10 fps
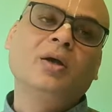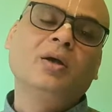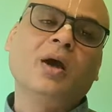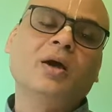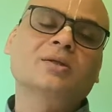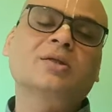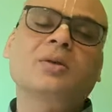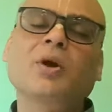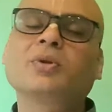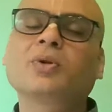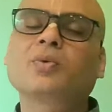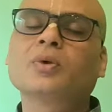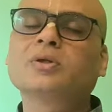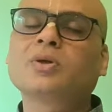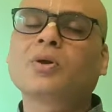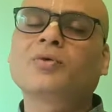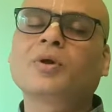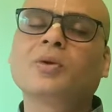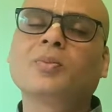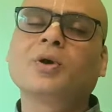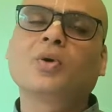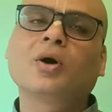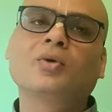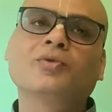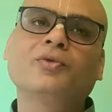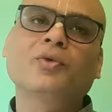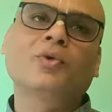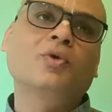he asked about the question of Karma Yoga before